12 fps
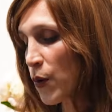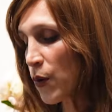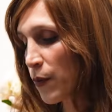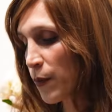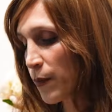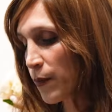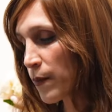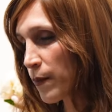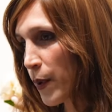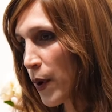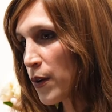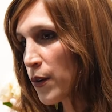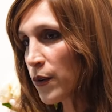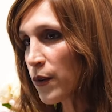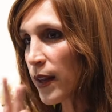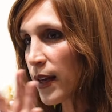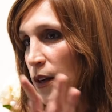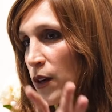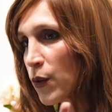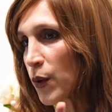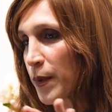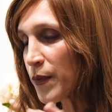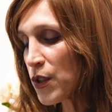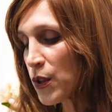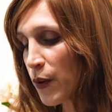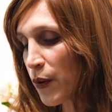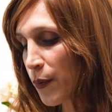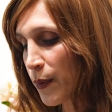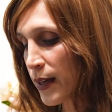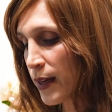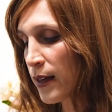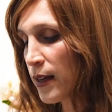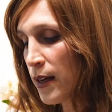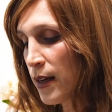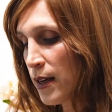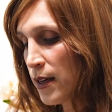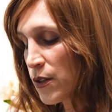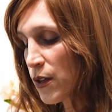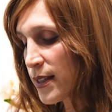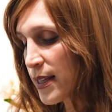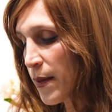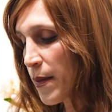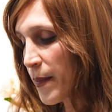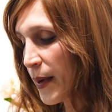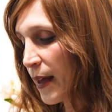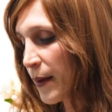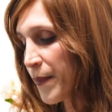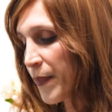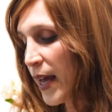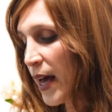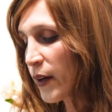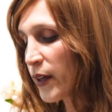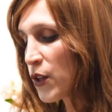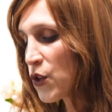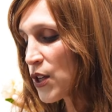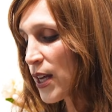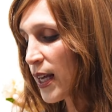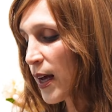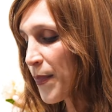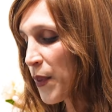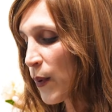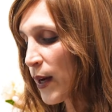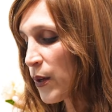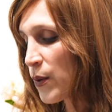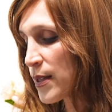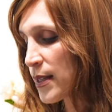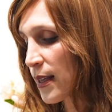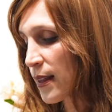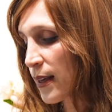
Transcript: your partner, or like a group of two or three. So I'll say them again. How can you shake up the way you see